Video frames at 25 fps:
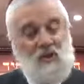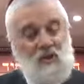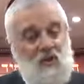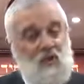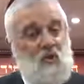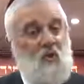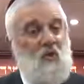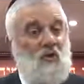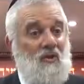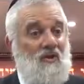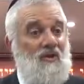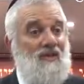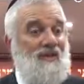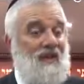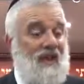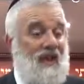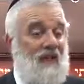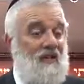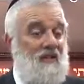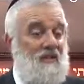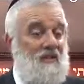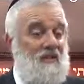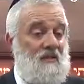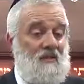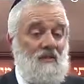certain
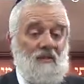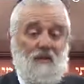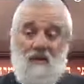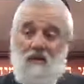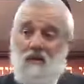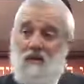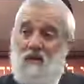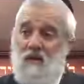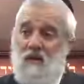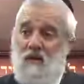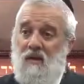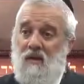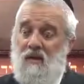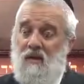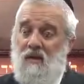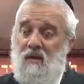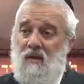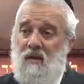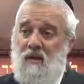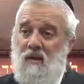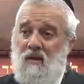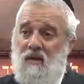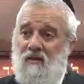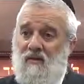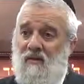days,
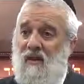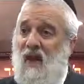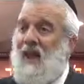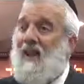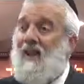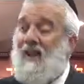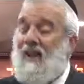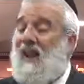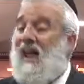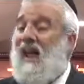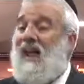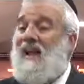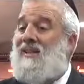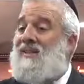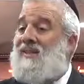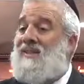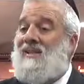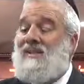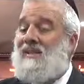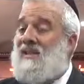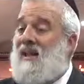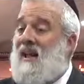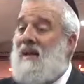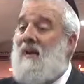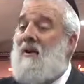that light
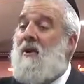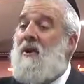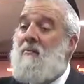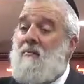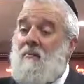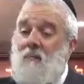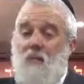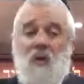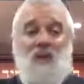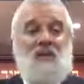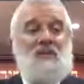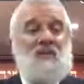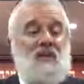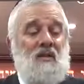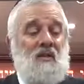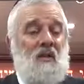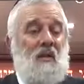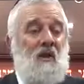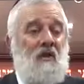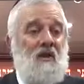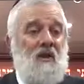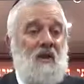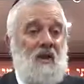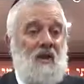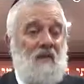is there and present
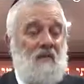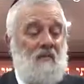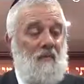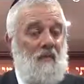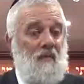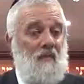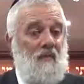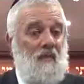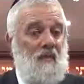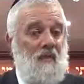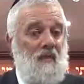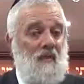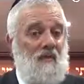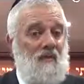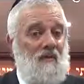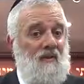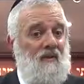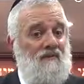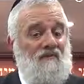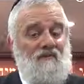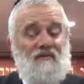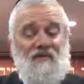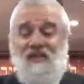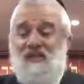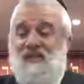on him.
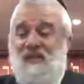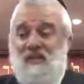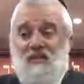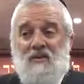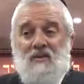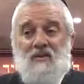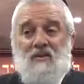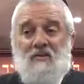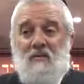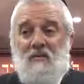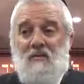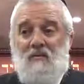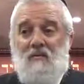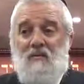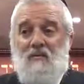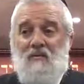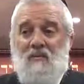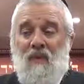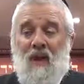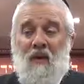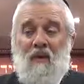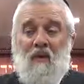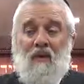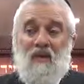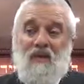The physical
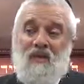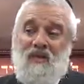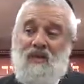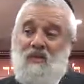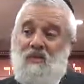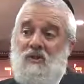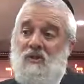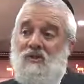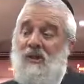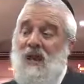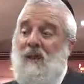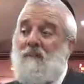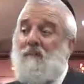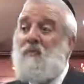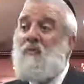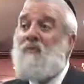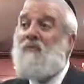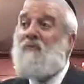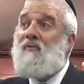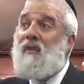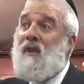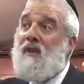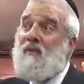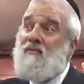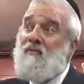barrier, it does not
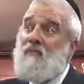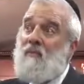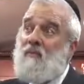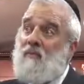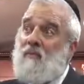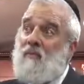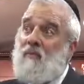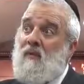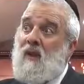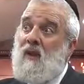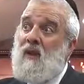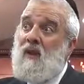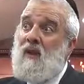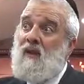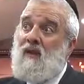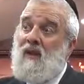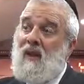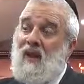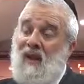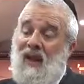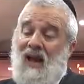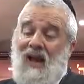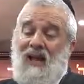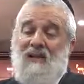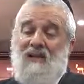prevent from
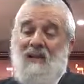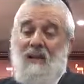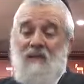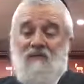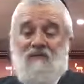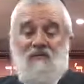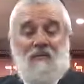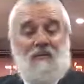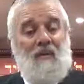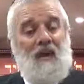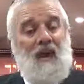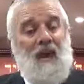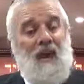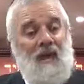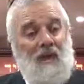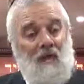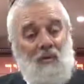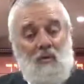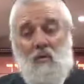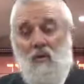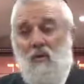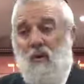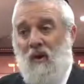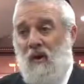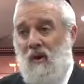the light from
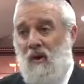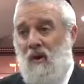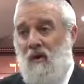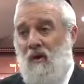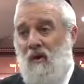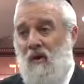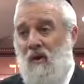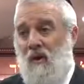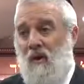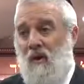entering.